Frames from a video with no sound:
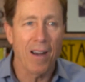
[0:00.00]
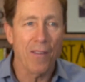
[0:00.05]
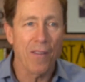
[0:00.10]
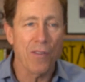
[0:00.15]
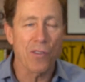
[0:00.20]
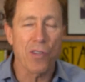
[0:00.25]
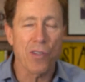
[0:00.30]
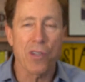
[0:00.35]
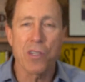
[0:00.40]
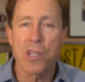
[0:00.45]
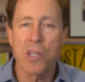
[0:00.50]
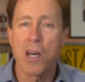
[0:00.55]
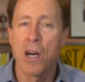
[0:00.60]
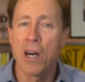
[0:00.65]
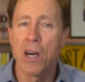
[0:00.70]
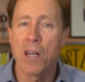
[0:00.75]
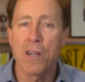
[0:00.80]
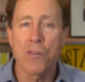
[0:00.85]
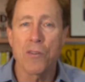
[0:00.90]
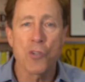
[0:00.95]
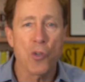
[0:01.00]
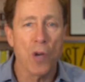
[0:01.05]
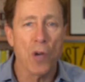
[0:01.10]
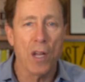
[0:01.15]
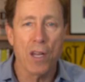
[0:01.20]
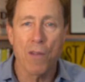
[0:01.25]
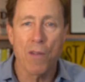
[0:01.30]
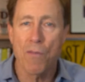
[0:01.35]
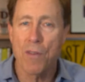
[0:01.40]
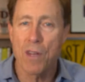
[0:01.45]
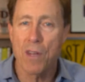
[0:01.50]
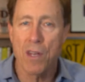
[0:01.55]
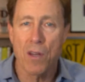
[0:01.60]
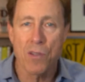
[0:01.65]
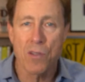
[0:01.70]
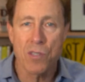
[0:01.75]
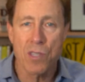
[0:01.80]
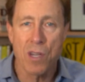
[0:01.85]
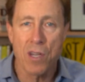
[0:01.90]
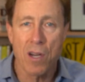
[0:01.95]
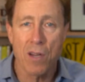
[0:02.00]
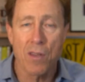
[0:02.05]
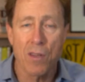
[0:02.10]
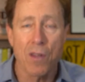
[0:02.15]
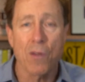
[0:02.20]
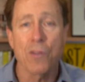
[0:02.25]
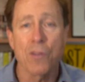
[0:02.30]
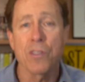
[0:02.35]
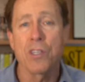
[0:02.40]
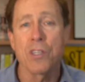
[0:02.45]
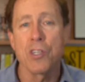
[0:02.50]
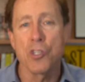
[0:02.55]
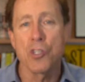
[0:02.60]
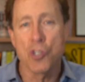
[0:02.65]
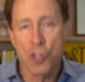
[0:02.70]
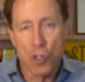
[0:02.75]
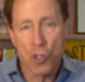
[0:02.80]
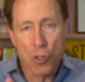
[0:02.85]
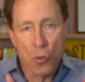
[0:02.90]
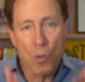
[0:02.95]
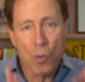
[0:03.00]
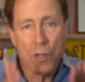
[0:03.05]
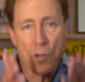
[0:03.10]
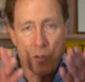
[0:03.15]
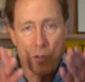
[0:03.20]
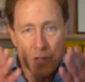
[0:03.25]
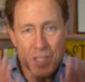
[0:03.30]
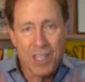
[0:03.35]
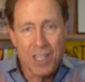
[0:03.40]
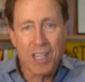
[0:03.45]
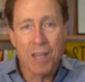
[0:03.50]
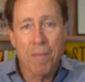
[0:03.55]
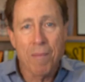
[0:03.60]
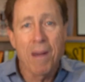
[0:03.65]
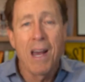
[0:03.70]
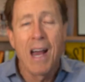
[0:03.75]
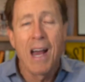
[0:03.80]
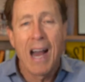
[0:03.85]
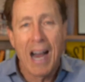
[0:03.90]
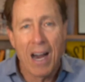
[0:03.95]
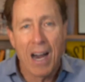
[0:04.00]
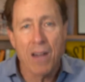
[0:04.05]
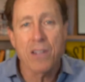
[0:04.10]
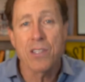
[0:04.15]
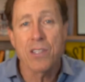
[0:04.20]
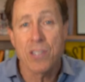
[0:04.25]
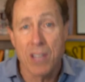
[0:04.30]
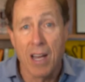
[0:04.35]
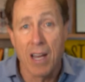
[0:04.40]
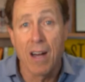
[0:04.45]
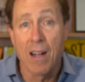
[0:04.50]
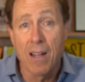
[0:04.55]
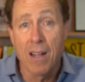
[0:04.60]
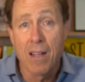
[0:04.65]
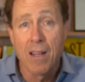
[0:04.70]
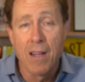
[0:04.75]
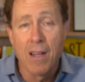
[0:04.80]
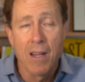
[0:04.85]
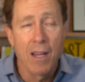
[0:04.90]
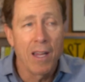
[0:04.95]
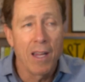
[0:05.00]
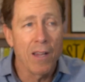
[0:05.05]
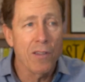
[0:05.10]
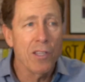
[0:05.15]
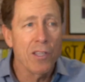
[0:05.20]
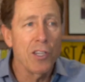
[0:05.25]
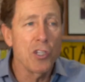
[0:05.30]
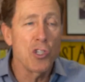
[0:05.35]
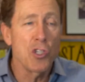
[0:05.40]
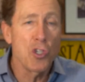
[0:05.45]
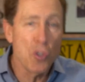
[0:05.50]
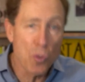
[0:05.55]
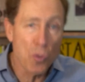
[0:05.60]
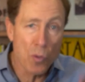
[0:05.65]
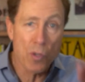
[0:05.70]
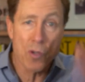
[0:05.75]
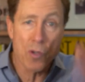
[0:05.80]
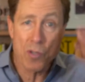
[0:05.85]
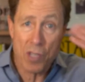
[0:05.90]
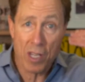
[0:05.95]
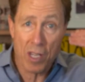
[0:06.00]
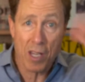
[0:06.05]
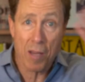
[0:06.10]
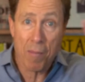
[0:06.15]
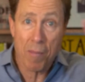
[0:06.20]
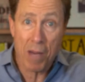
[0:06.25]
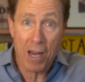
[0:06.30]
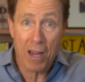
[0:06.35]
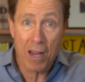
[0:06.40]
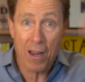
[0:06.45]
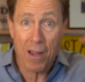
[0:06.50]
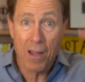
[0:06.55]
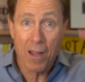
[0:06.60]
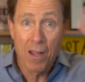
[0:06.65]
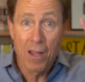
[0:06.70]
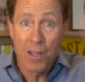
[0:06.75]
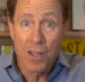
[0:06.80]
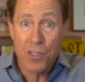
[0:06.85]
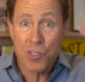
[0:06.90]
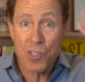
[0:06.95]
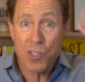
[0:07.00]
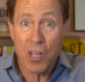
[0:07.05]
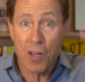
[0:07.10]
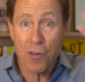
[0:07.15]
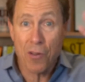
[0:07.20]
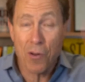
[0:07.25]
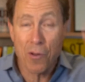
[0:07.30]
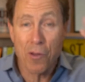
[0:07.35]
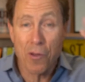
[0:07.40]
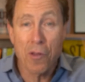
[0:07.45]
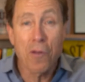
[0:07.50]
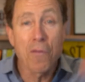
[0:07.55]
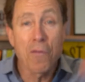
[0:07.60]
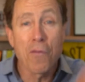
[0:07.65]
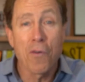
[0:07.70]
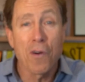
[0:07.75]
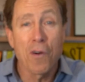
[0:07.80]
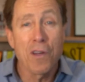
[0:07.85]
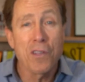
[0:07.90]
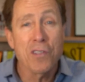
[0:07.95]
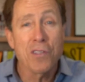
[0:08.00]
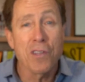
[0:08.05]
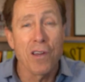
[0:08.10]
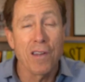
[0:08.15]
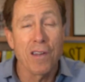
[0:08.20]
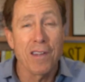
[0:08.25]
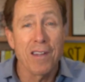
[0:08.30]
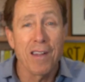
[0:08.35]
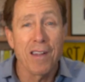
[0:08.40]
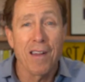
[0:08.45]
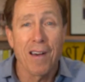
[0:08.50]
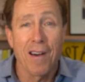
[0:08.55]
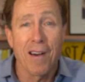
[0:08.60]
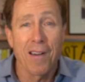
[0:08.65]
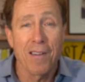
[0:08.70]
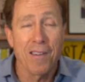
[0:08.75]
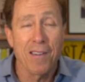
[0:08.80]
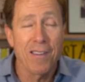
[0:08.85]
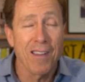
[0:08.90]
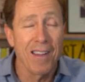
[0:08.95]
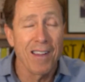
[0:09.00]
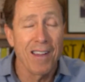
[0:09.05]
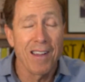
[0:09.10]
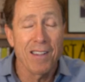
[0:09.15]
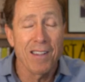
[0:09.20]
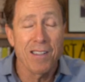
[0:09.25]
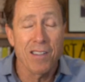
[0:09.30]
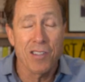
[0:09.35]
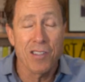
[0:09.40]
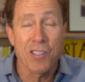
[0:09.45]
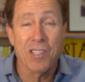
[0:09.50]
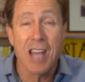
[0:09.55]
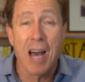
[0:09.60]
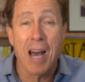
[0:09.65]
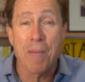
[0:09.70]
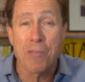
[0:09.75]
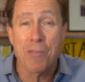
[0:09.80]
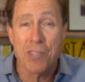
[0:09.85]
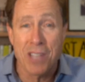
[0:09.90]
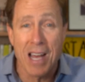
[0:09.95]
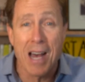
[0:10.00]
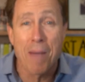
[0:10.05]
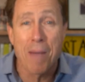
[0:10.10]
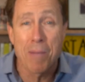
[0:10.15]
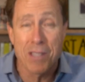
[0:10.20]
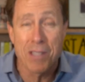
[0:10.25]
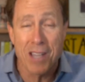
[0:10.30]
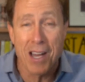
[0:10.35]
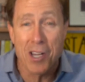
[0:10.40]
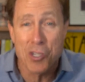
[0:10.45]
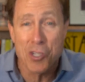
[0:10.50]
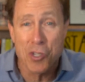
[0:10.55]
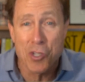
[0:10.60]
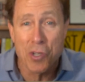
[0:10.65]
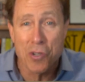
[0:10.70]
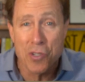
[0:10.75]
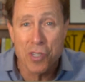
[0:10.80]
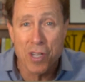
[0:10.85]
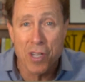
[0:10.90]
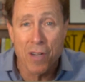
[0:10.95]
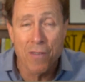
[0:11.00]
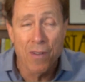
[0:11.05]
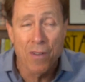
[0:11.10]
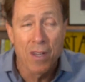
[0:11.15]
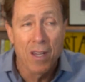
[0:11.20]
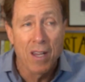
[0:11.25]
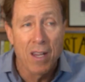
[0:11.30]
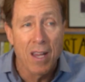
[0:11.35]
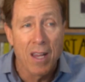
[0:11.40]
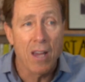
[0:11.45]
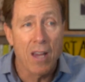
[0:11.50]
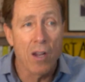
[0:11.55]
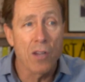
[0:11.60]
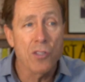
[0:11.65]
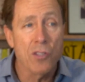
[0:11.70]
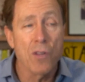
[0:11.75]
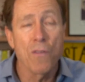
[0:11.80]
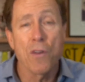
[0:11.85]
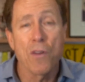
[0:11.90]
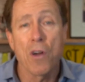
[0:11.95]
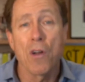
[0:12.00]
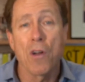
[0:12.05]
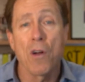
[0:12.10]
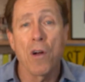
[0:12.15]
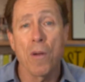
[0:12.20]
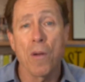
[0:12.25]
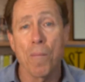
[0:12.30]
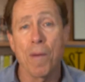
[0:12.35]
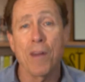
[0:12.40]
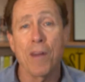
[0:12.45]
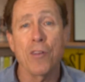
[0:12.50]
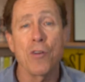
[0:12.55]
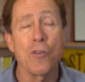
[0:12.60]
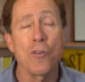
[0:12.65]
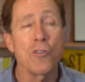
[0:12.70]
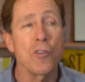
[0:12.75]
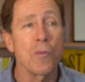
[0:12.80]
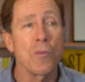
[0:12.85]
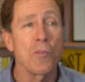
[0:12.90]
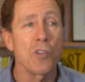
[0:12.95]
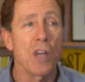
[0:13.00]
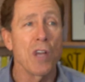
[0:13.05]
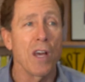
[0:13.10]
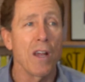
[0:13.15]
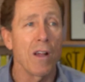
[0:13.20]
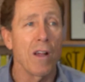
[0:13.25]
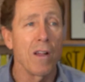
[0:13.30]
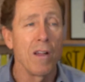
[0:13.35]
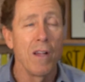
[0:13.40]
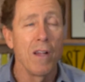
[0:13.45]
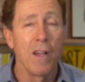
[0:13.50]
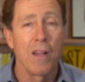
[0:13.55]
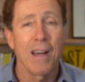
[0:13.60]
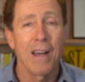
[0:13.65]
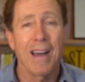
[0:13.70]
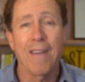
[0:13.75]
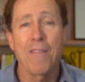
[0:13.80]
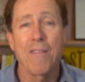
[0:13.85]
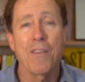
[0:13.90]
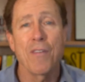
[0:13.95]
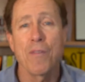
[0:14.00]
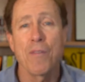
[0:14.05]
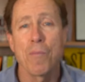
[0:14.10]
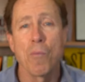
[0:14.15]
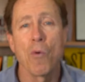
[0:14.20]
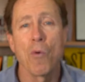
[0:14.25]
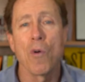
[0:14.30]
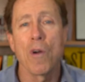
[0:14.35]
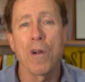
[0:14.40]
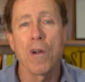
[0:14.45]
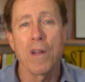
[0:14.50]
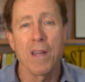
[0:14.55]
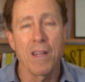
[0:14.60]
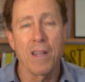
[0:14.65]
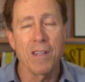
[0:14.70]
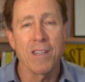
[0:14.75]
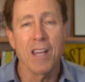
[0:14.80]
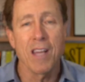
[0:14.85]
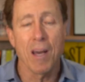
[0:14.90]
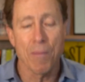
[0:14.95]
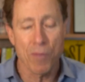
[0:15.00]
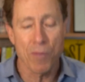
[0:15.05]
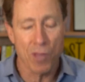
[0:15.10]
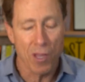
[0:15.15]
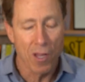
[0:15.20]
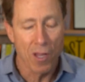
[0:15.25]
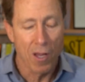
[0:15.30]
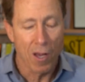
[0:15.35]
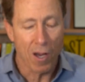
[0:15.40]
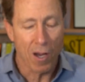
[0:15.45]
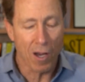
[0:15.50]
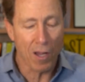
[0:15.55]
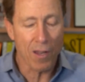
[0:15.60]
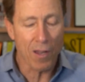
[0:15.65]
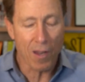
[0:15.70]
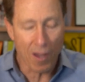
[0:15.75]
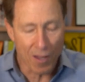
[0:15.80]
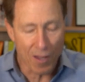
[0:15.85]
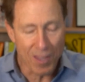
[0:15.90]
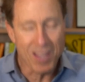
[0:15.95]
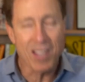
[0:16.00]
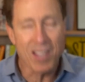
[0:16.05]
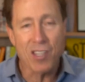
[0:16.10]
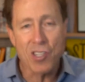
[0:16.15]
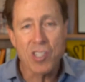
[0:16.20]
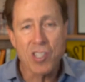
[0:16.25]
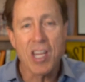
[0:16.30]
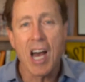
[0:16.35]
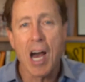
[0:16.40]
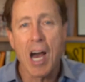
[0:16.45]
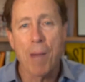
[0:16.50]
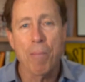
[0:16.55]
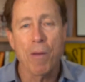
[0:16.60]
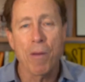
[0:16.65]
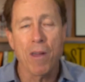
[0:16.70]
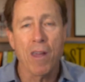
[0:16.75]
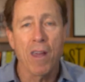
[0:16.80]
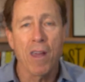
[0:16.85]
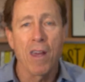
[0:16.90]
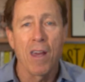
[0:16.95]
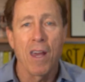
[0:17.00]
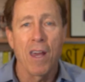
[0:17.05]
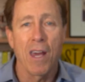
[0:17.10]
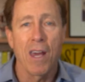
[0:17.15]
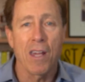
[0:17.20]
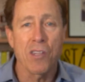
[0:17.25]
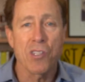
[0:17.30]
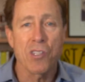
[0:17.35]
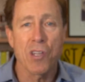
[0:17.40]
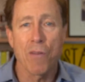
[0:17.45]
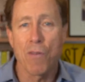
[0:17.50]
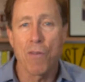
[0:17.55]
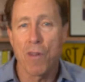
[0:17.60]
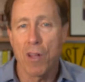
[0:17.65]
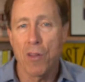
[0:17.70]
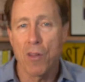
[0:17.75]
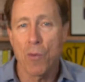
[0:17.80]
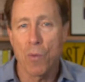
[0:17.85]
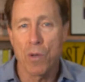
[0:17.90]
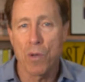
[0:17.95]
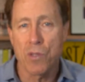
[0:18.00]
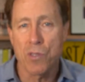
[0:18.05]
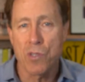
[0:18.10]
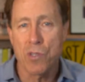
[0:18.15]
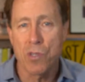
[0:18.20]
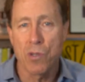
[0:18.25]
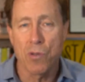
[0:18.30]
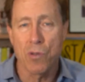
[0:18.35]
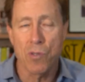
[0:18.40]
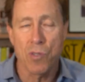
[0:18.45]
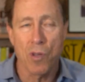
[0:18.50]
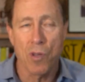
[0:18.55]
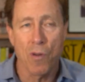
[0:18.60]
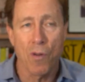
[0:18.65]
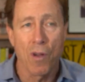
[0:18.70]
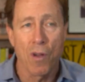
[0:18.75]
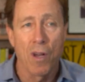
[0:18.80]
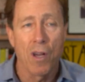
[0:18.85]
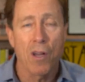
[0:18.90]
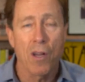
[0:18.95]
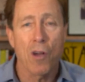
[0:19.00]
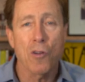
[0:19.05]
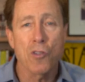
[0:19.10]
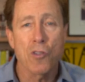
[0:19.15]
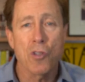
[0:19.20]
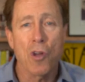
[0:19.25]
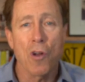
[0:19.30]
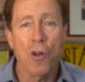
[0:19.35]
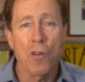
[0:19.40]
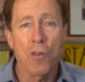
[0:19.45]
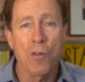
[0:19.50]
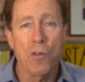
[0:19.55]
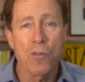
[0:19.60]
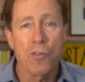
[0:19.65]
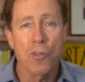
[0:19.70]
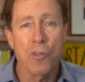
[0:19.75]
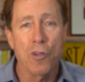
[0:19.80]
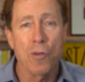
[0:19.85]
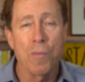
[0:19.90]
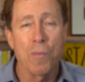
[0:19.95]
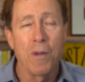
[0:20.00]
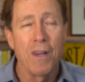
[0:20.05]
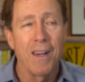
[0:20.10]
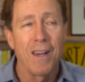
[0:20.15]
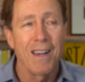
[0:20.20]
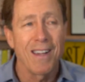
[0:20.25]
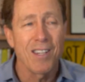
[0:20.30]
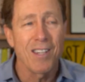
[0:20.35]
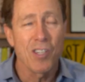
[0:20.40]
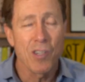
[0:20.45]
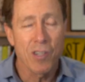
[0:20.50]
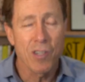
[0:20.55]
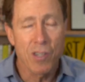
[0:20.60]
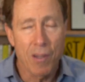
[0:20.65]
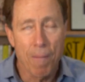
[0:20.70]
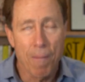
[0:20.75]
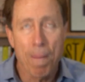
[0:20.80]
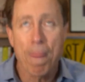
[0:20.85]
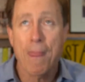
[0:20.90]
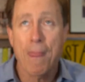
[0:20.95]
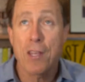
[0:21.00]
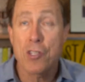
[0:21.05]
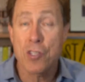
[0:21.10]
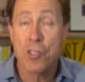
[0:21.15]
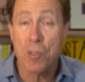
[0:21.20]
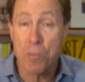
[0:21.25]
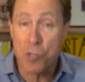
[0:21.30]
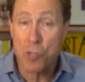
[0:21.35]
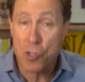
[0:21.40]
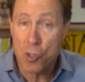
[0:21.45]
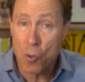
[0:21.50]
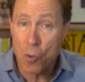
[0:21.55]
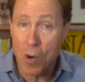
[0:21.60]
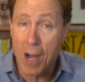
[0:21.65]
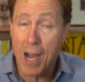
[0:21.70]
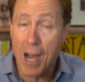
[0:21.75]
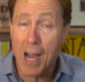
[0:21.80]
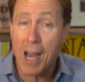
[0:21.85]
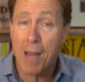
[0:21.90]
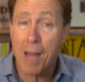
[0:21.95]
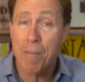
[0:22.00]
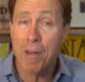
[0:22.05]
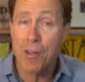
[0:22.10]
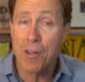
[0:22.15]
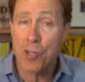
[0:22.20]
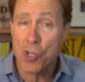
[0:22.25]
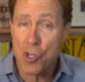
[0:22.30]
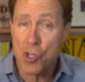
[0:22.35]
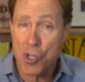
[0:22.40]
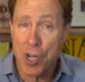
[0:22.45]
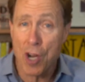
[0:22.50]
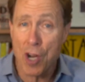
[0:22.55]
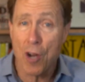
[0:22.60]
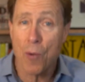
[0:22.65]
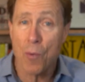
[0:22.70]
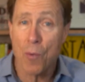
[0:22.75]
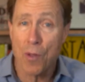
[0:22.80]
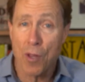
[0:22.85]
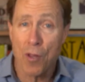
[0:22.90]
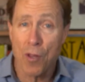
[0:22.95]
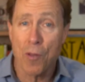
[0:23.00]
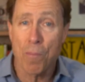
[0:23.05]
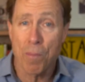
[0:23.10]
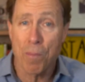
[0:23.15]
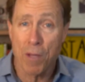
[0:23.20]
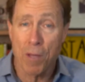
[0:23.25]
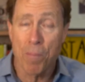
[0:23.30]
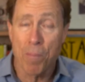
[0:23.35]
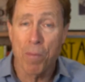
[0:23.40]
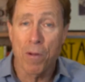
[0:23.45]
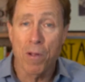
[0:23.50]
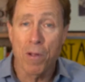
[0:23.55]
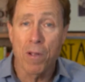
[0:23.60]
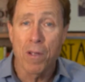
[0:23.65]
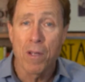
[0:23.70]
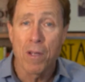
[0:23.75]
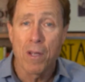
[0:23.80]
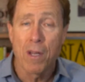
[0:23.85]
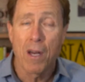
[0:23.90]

there's a ton of training videos there that'll teach you and your team how to sell. It'll teach you and your team how to sell your little voice to stop sabotaging yourself. And also, if you go to my YouTube channel, I have even more in depth on this topic and several other ones too. So go to the YouTube, subscribe and share it with other people,